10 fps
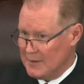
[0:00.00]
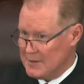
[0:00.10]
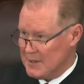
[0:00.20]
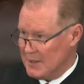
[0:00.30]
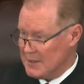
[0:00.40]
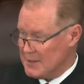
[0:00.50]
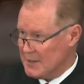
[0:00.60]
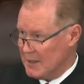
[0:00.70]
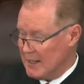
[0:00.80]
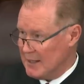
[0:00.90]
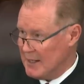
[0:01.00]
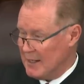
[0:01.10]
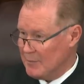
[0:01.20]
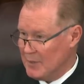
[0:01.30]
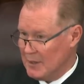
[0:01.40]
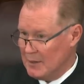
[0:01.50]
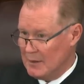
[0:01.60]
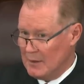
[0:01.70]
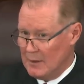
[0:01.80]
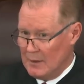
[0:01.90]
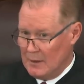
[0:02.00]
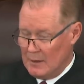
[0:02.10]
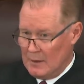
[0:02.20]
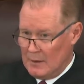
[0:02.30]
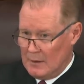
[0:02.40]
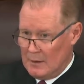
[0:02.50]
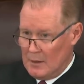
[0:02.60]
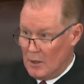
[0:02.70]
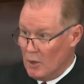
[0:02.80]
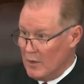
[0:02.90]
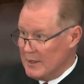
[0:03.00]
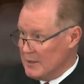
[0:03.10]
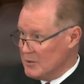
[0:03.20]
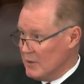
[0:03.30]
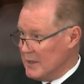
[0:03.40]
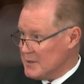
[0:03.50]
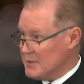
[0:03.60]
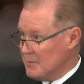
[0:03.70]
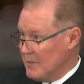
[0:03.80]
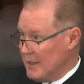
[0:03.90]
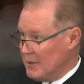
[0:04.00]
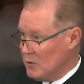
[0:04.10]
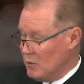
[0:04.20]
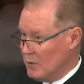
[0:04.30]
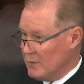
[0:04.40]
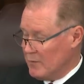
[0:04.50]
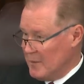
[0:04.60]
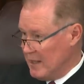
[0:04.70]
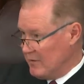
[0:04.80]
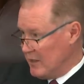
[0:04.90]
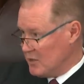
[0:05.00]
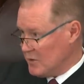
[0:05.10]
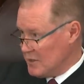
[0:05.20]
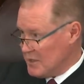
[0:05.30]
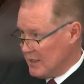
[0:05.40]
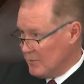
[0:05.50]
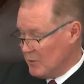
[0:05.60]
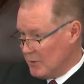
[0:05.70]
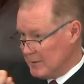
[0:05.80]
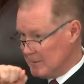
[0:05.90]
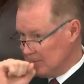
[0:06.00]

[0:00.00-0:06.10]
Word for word: this case that had not been already addressed by the court from an evidentiary standpoint,